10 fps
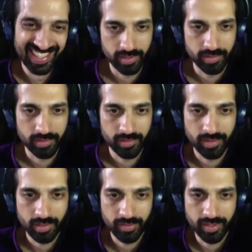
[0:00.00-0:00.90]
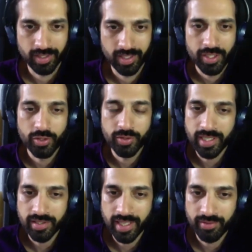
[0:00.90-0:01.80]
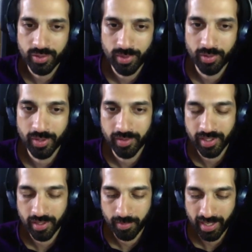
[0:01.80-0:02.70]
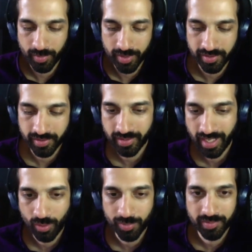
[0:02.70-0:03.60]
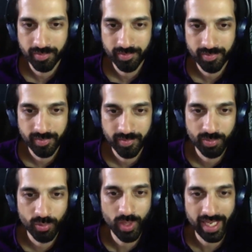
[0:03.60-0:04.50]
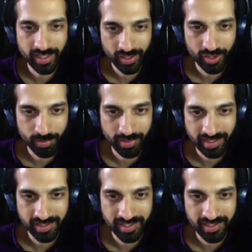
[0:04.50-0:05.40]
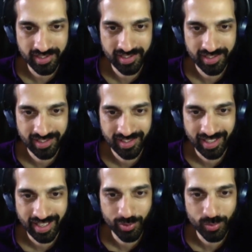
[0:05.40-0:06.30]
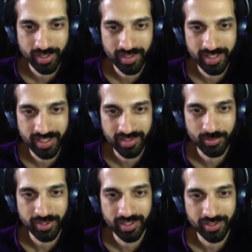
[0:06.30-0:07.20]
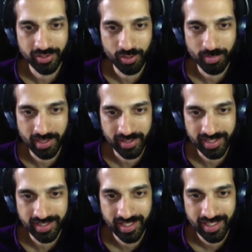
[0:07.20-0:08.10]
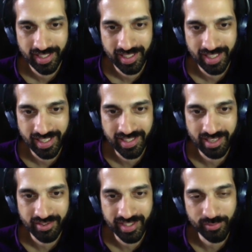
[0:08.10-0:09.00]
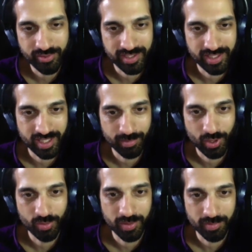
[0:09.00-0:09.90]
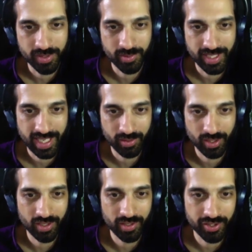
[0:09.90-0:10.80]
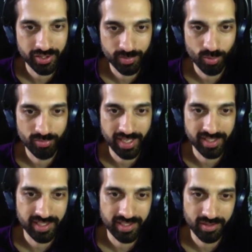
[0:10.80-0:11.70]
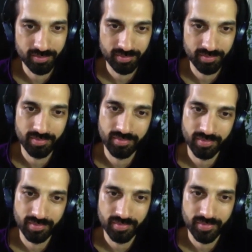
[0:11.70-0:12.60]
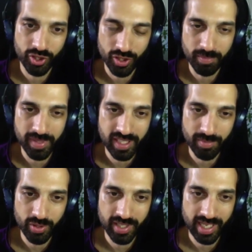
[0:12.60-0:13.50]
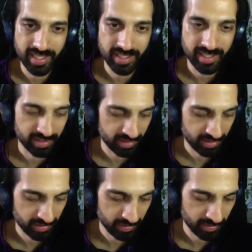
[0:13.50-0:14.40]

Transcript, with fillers: Brilliant. Love it. You said there as well that, you know, Bowerbird helps small and large practices. And that was one of the things I wanted to ask you about is is there a difference at the moment between how large and small practices should be communicating?